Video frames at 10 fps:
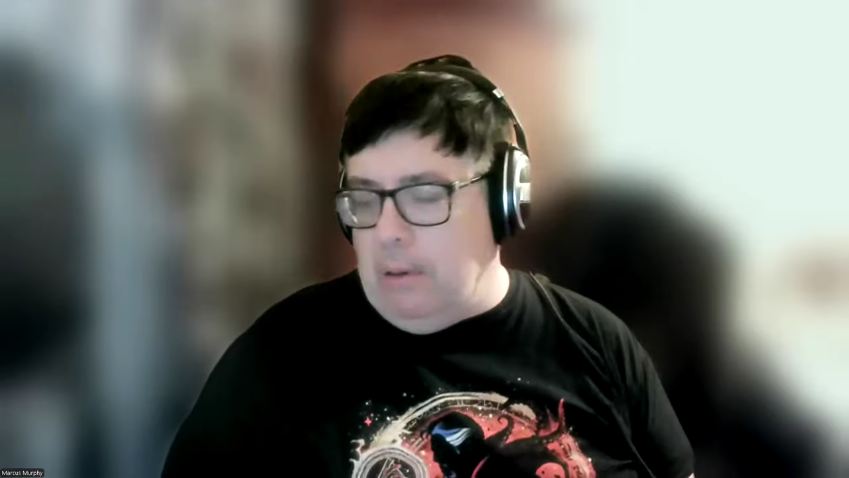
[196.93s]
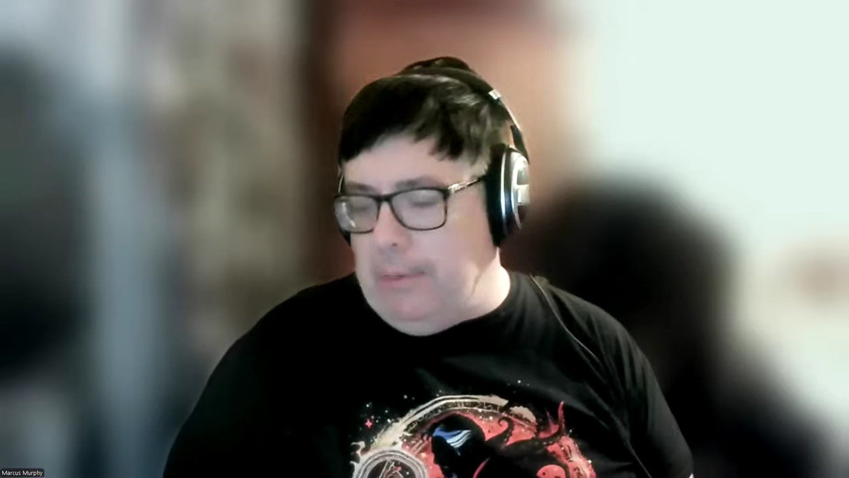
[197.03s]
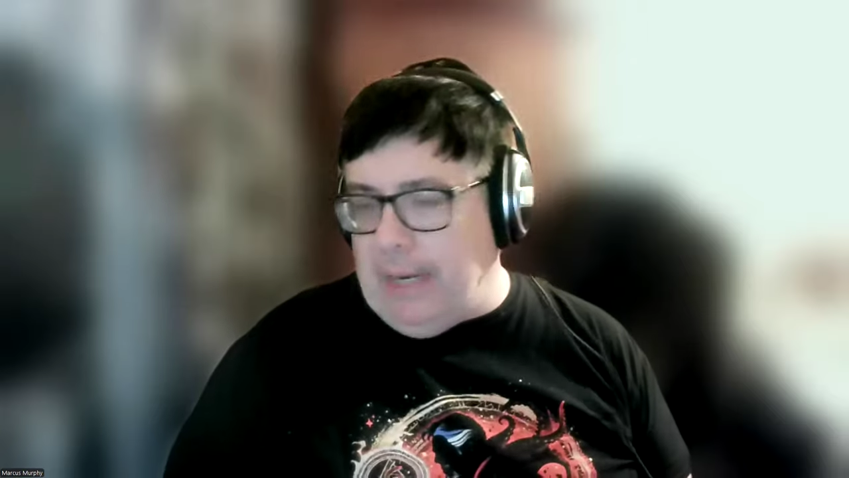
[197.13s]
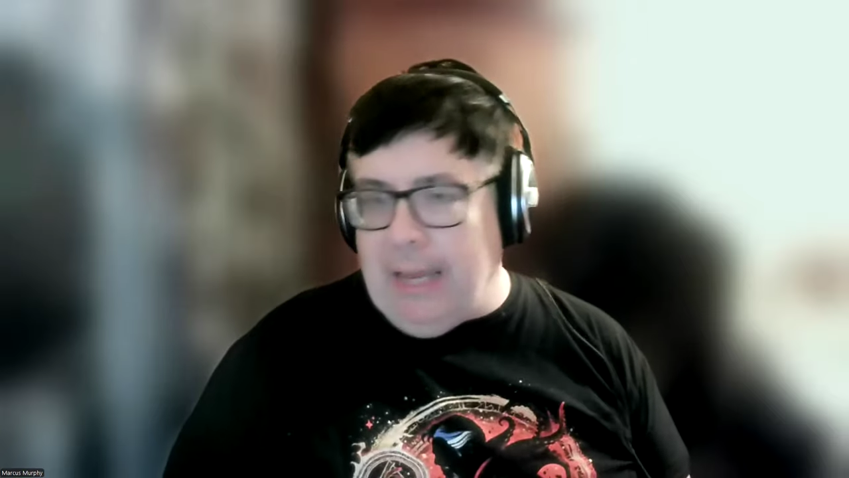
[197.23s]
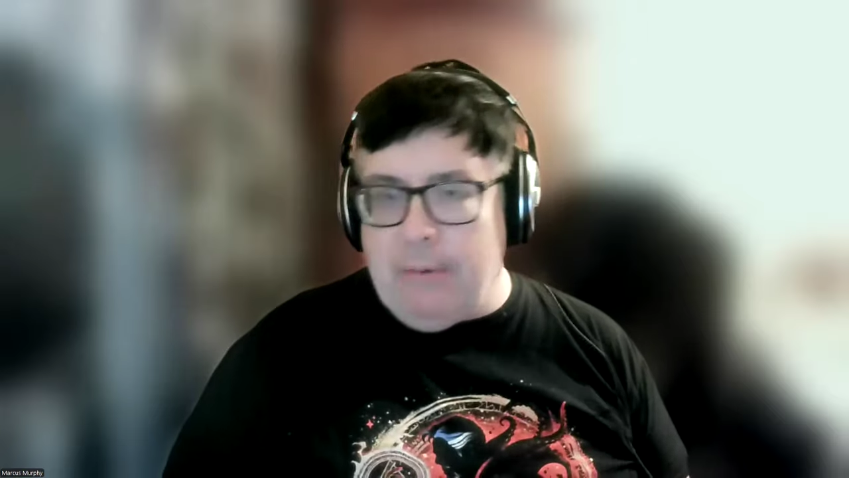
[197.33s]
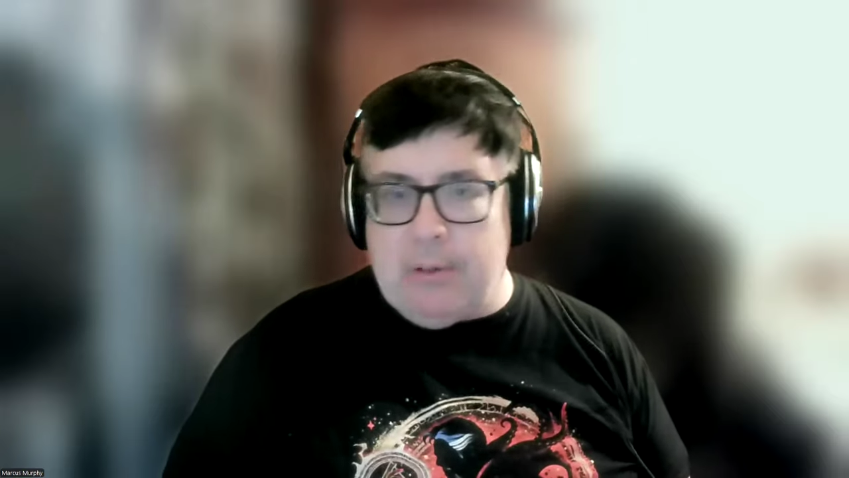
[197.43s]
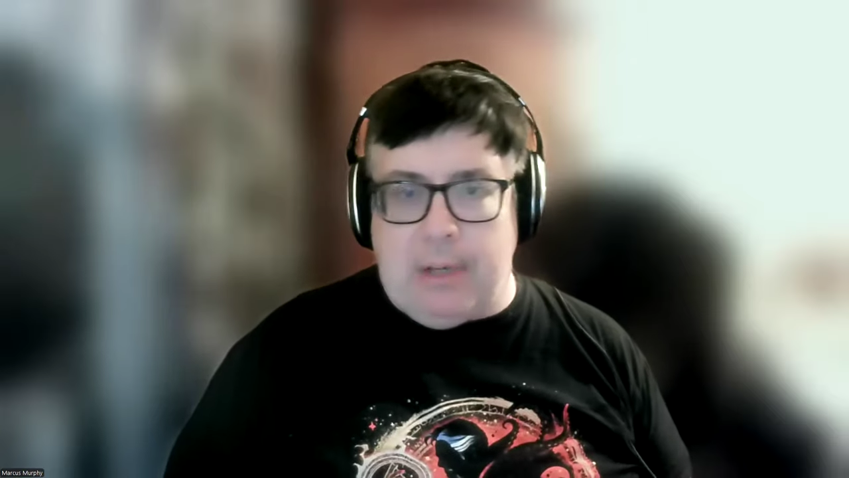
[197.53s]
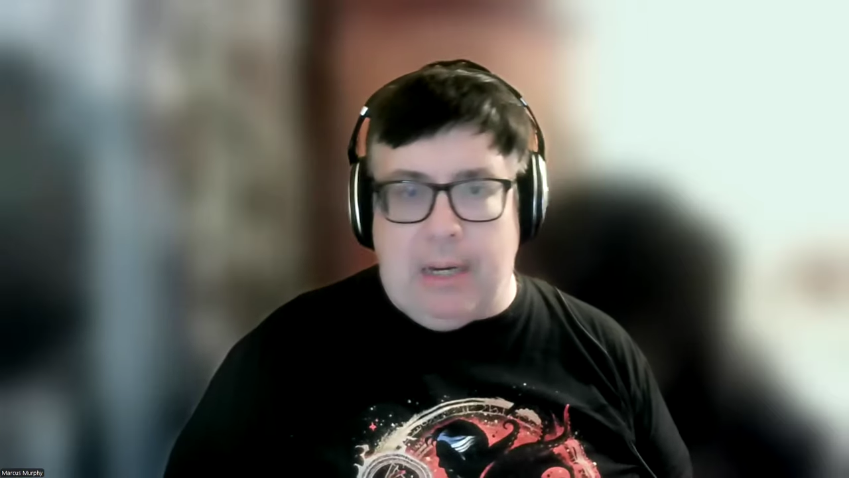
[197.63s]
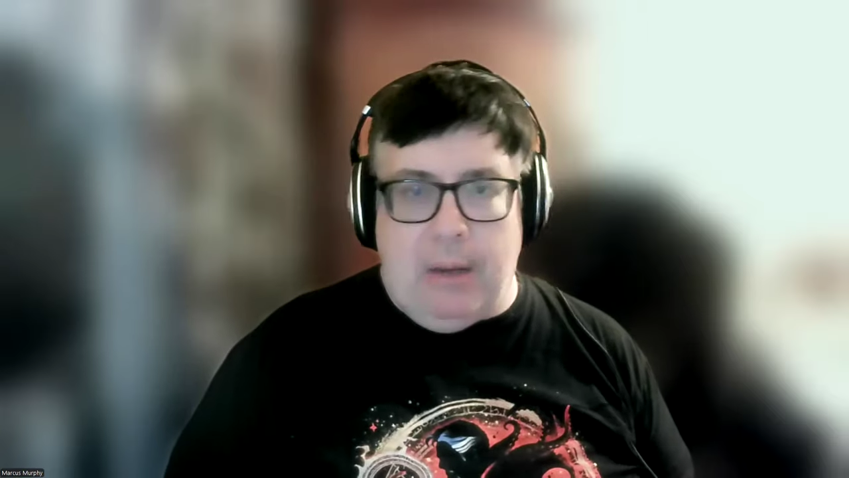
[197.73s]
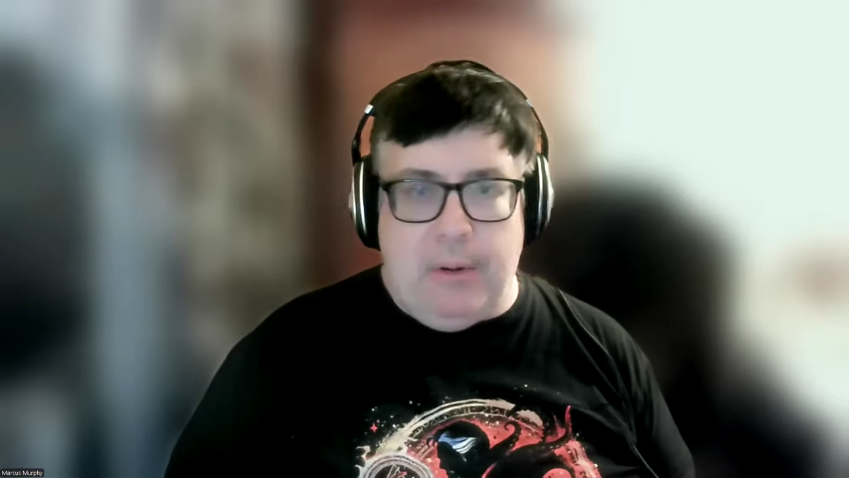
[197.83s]
the language of
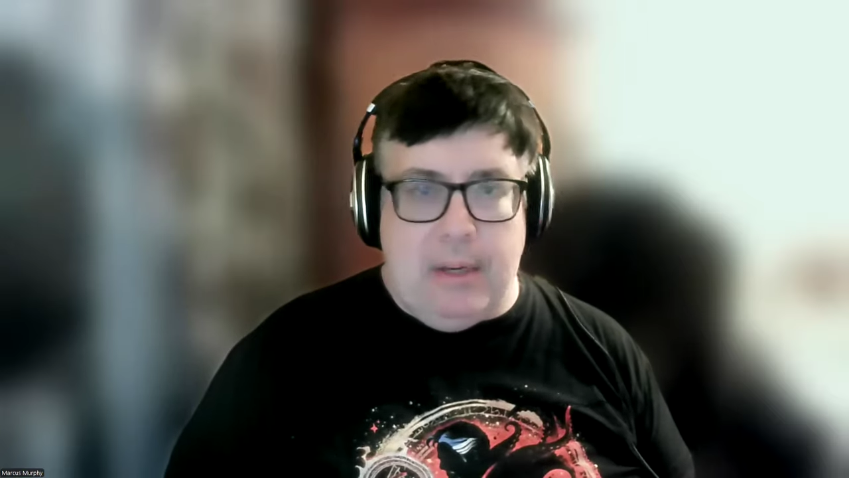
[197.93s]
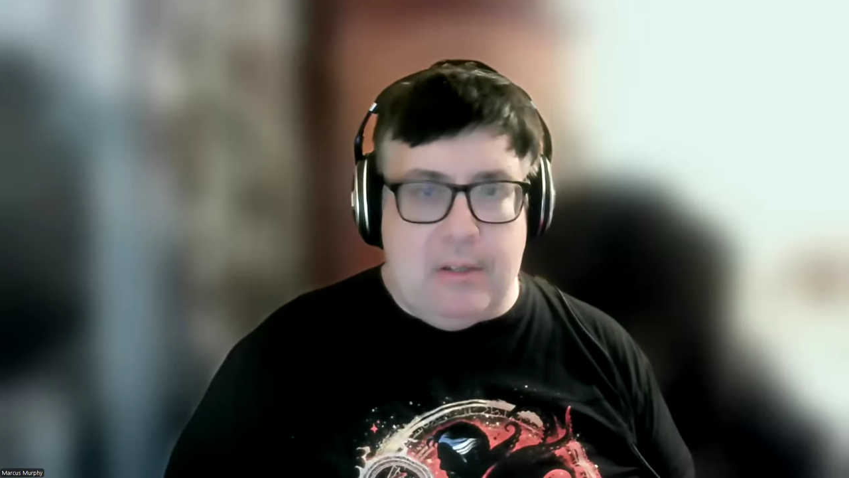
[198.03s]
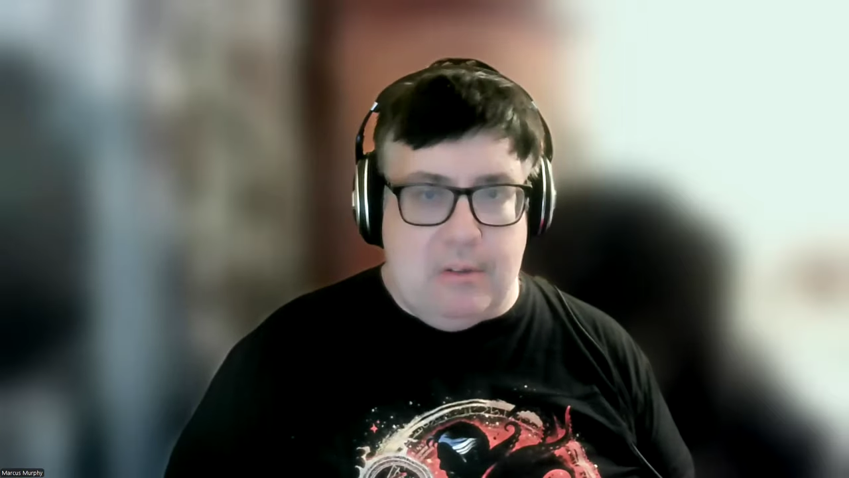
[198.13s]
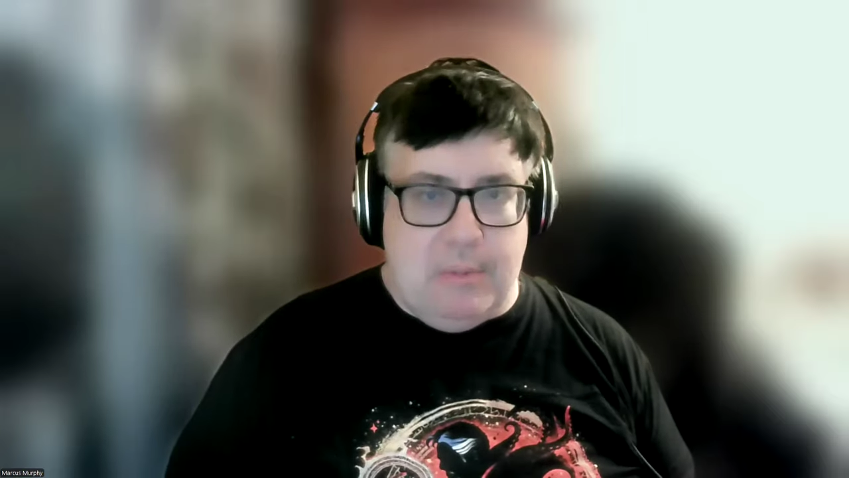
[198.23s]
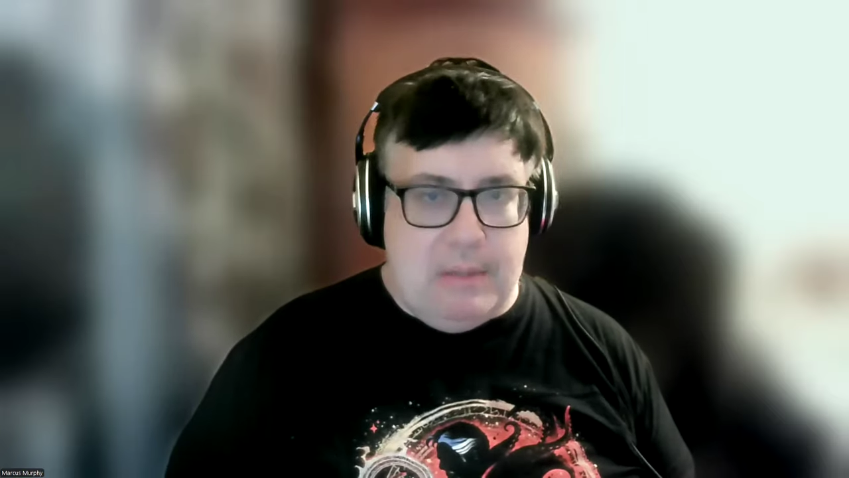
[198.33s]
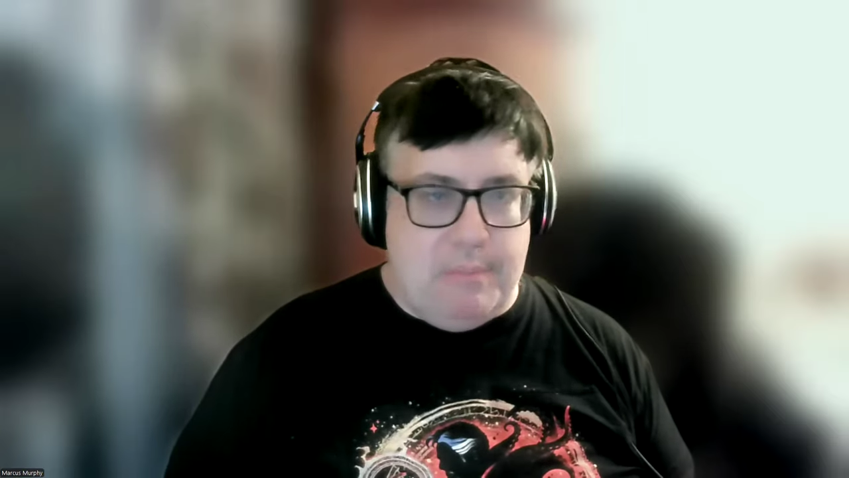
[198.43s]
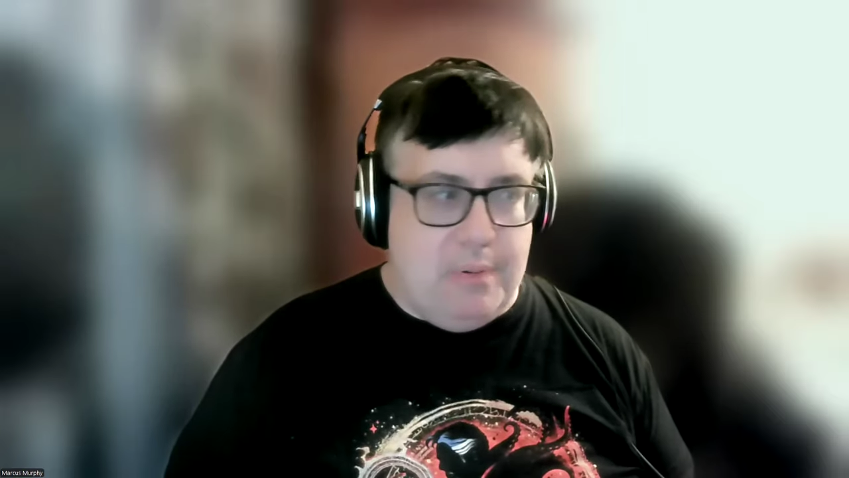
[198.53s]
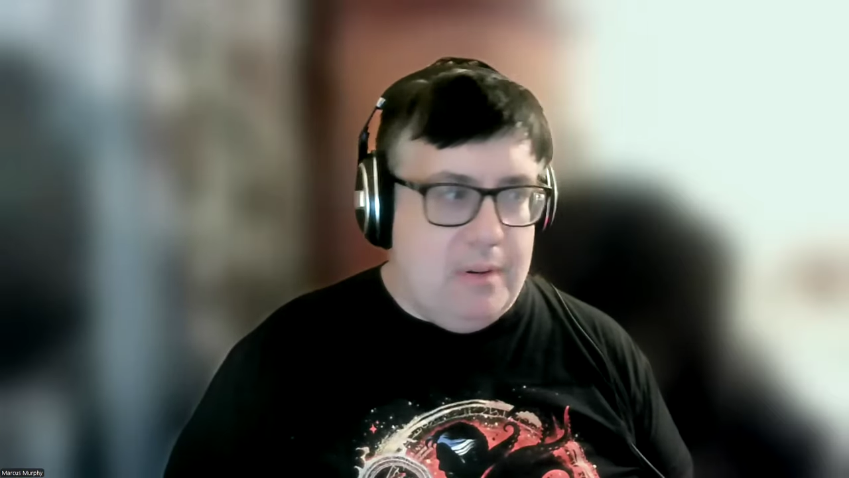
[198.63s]
colonialism, it